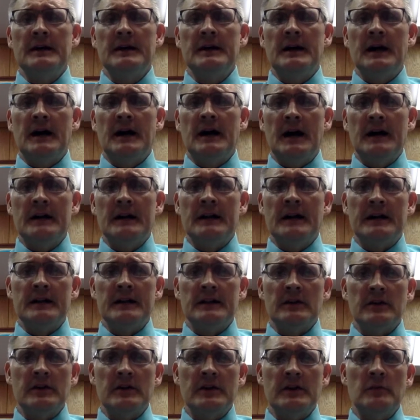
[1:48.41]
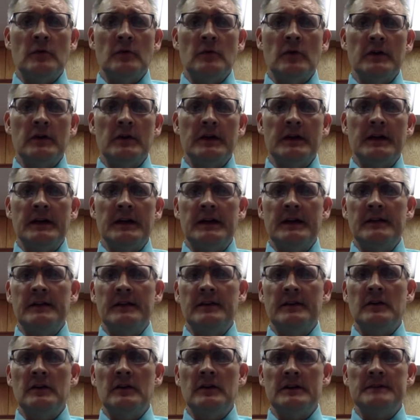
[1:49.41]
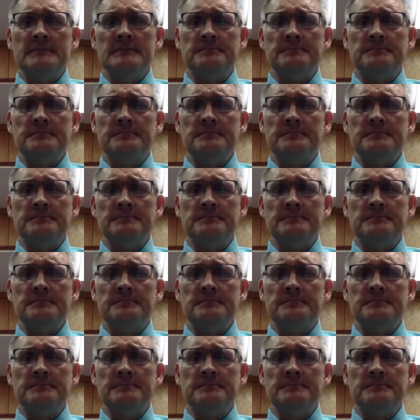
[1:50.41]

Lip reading: online learning rolling at Indianola.